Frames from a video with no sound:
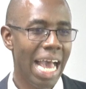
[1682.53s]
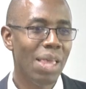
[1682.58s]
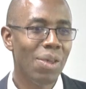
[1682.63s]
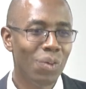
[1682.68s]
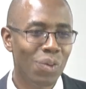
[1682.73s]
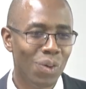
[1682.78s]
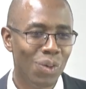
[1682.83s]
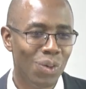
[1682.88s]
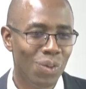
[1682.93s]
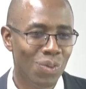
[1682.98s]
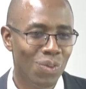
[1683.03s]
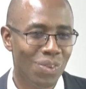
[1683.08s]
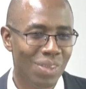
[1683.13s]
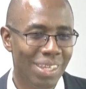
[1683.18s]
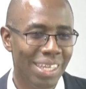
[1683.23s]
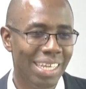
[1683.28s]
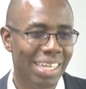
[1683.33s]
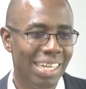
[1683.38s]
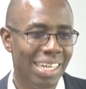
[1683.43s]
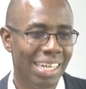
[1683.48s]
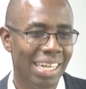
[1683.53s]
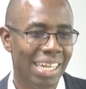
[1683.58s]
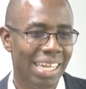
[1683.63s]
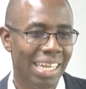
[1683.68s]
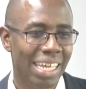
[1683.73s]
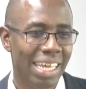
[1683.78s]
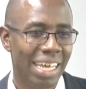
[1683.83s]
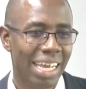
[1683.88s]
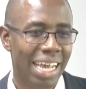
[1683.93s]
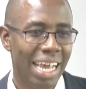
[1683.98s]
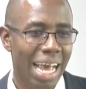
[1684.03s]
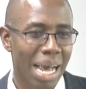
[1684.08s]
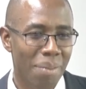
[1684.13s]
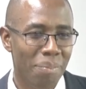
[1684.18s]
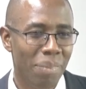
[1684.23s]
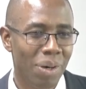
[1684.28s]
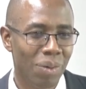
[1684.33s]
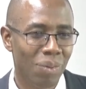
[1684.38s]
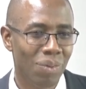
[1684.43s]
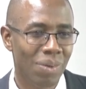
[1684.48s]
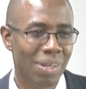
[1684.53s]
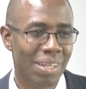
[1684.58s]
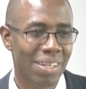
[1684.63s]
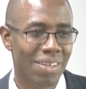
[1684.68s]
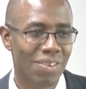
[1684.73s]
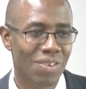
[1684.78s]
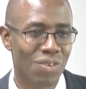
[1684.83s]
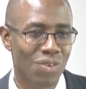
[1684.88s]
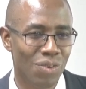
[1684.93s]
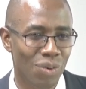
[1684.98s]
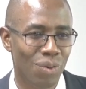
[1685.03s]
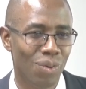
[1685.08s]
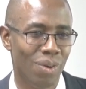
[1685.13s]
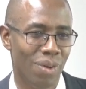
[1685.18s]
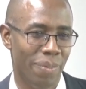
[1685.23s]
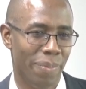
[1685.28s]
you going to still come out strong?